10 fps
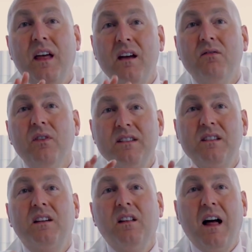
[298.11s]
Every
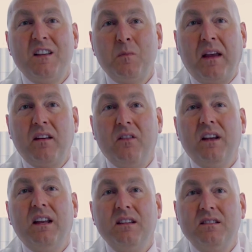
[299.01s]
single aspect of
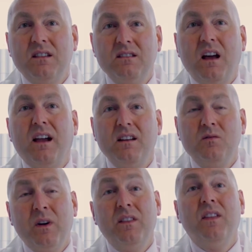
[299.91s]
it is
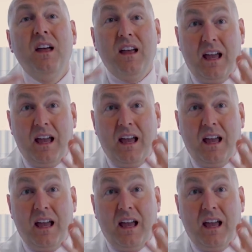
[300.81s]
designed with,